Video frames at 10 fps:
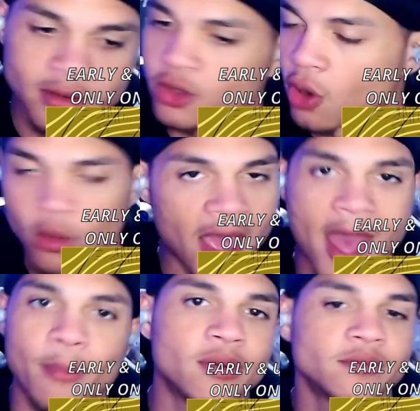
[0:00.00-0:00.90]
No
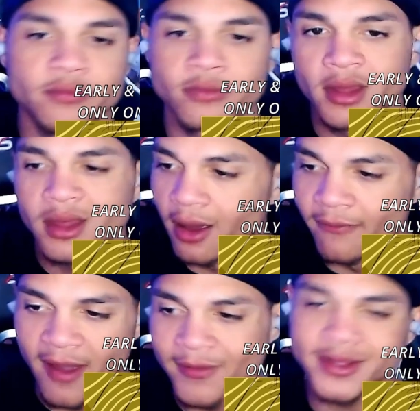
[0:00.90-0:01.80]
cap.
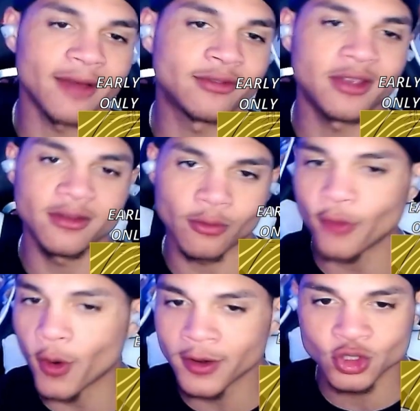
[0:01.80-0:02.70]
Of everything I've seen so
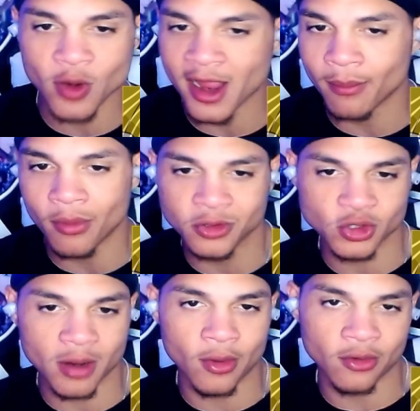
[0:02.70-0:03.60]
far in Dragon Ball,
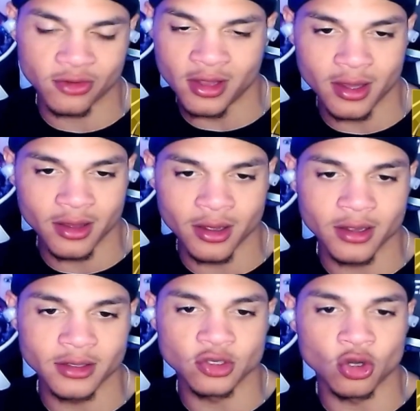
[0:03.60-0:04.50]
Dragon Ball Z, uh,
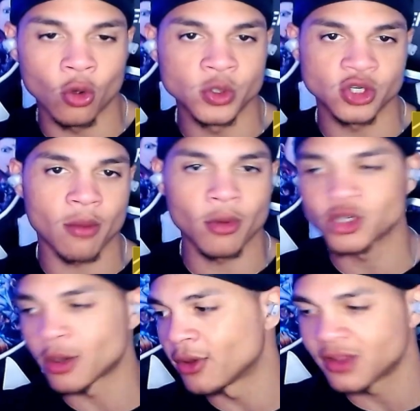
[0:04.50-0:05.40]
OG Dragon Ball,
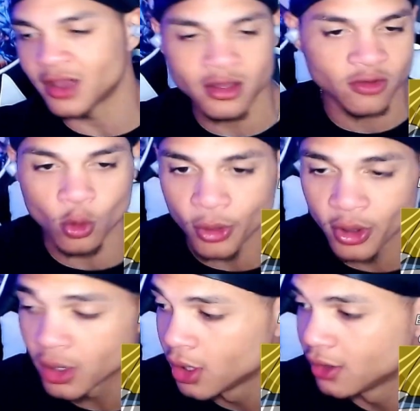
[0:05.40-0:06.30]
Dragon Ball Z,
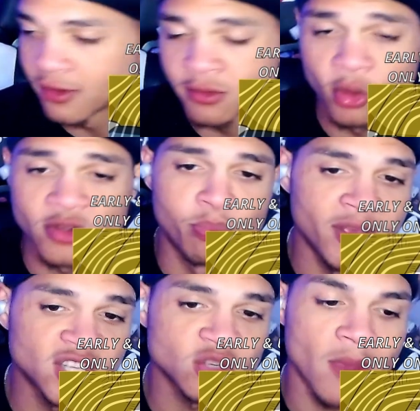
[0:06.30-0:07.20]
Super, this is the most
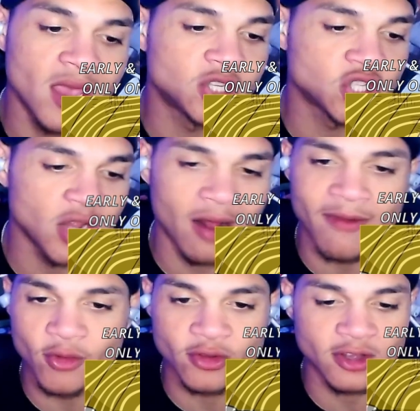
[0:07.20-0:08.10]
bitch made shit I've
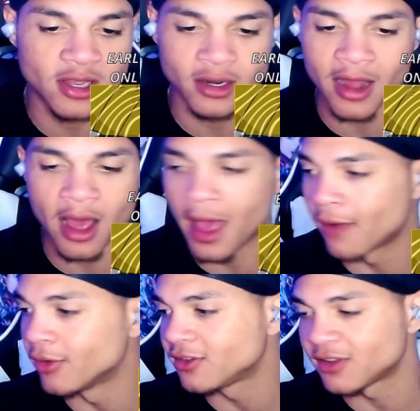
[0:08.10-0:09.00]
ever seen in
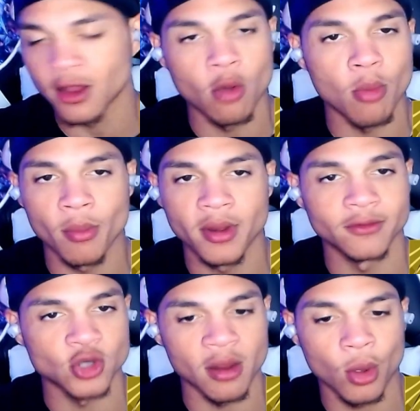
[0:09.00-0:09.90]
every single moment of
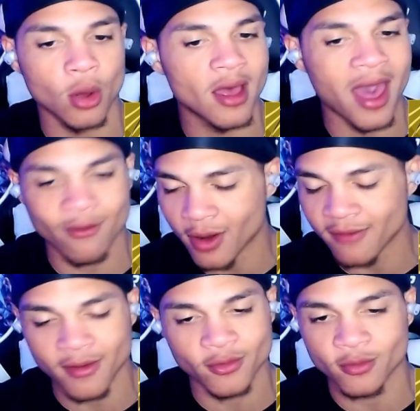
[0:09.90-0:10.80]
Dragon Ball ever
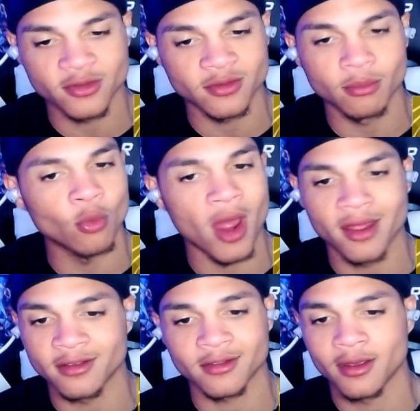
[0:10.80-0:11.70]
I've ever
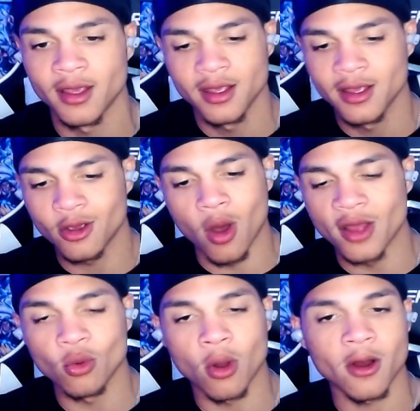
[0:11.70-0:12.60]
witnessed.
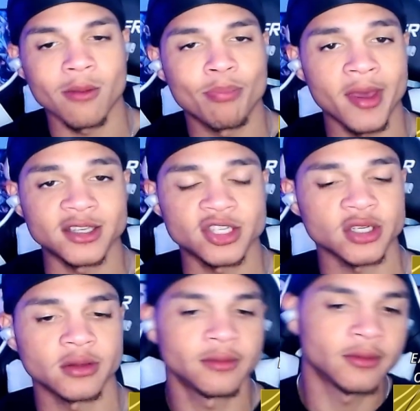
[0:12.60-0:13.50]
Gohan, you are a
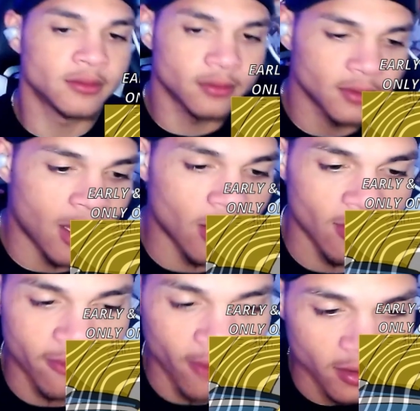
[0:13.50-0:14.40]
bitch. I don't give
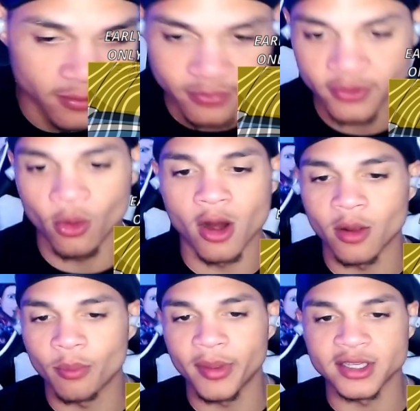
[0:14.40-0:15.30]
a fuck. You are
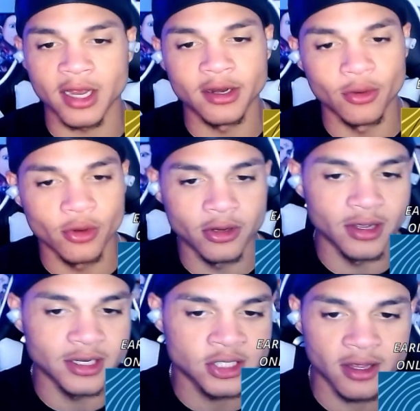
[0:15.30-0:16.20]
a bitch. I know you're
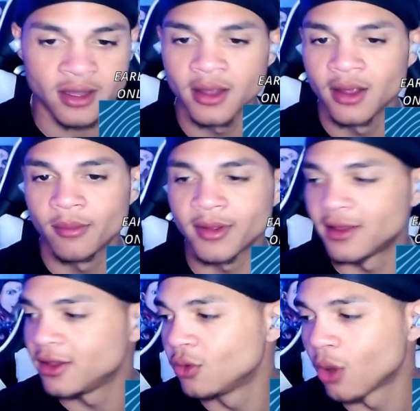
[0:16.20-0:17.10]
young as shit, but
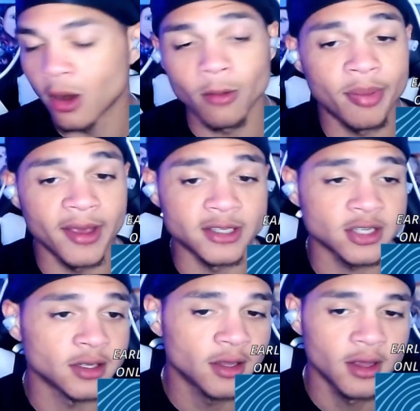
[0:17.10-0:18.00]
you are a
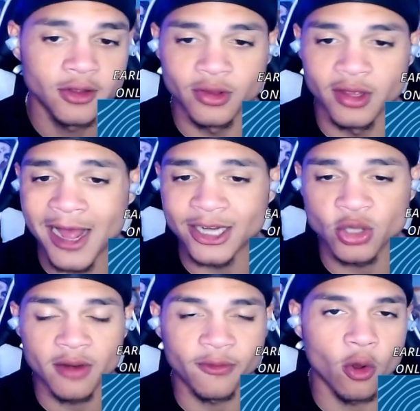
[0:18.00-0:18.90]
bitch. You did not
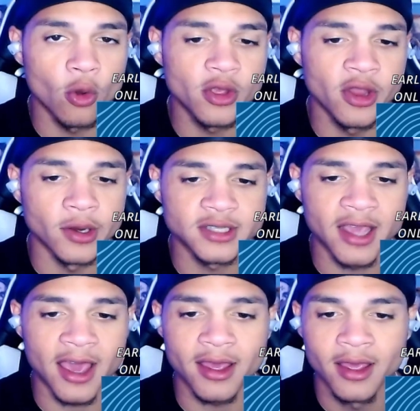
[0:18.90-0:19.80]
for a whole year to
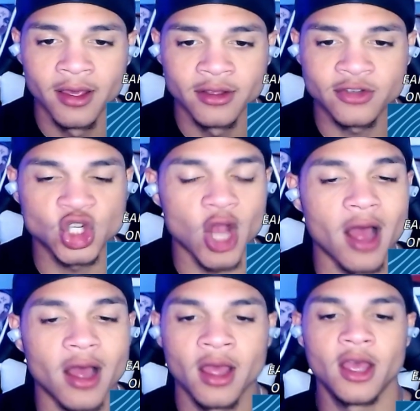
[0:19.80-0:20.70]
get
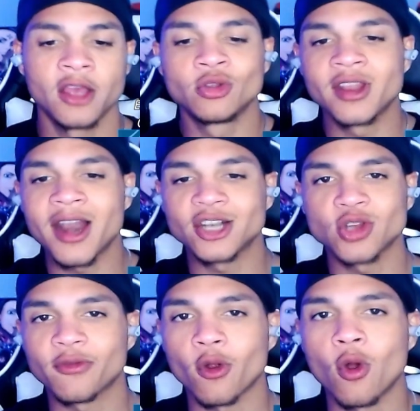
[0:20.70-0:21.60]
shot. You did not
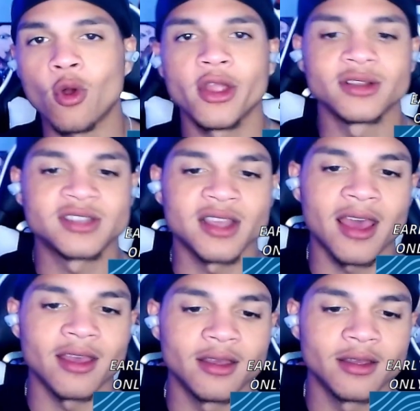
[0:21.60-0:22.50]
train for a whole year to
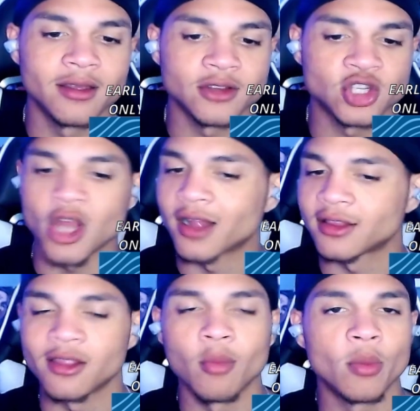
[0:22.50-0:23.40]
get shocked
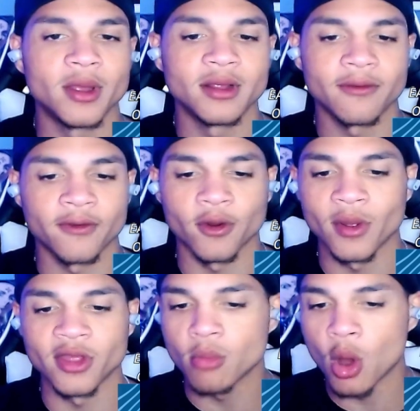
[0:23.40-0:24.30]
in the moment. For
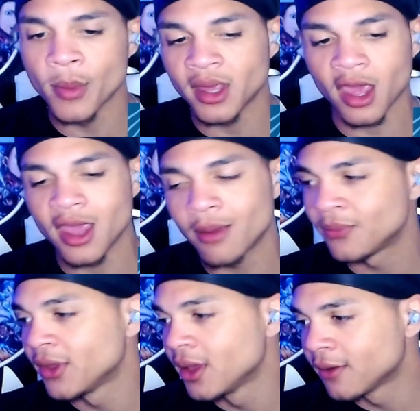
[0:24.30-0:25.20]
when the moment came,
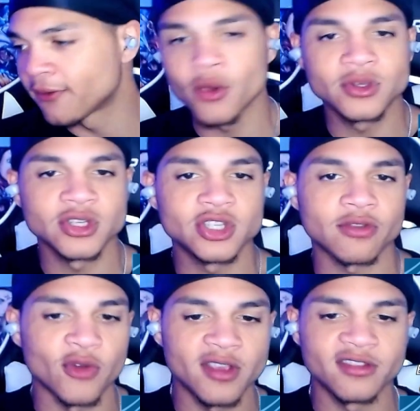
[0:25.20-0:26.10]
for you to
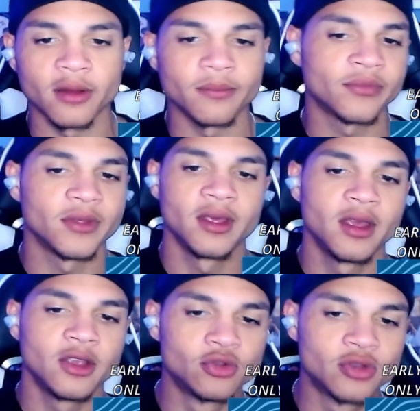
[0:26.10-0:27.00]
just freeze up.
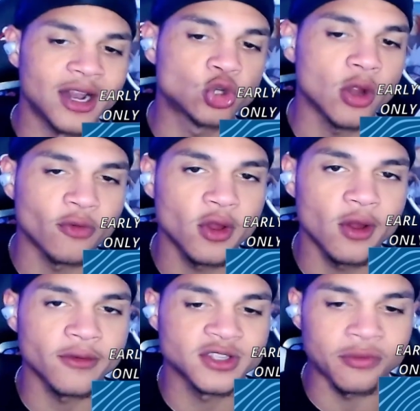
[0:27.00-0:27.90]
You do not train for a
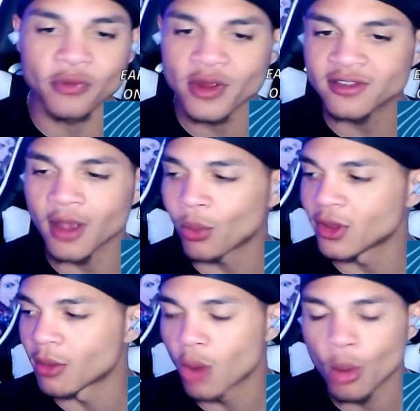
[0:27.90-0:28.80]
year to freeze up when
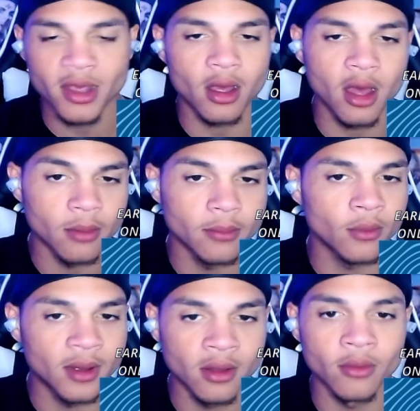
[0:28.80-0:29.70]
the moment come
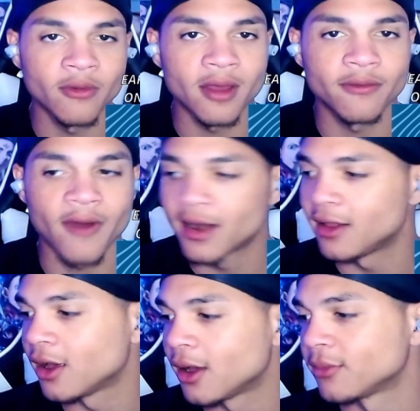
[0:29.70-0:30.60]
It, it
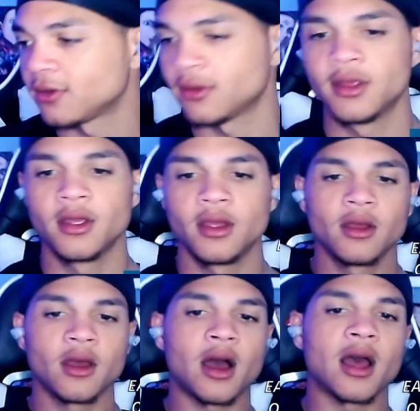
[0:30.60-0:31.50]
finally comes.
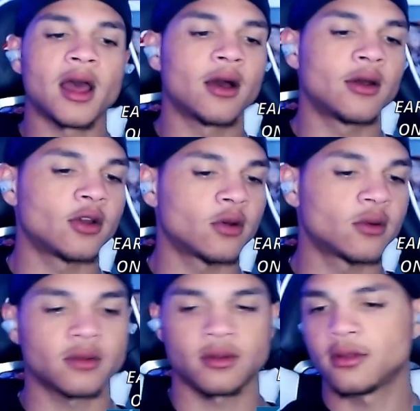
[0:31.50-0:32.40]
Oh, hell no.
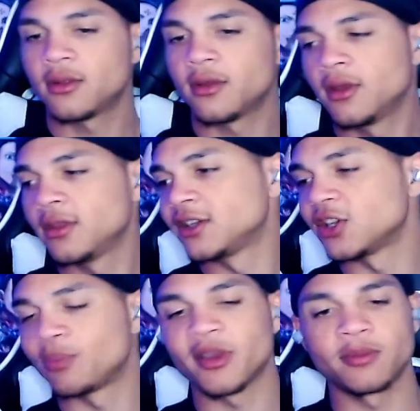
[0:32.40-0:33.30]
That
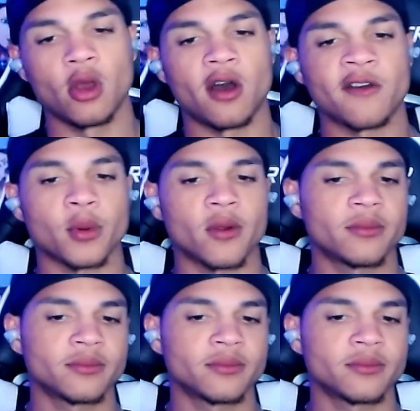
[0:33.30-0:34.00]
shit piss me off, bro.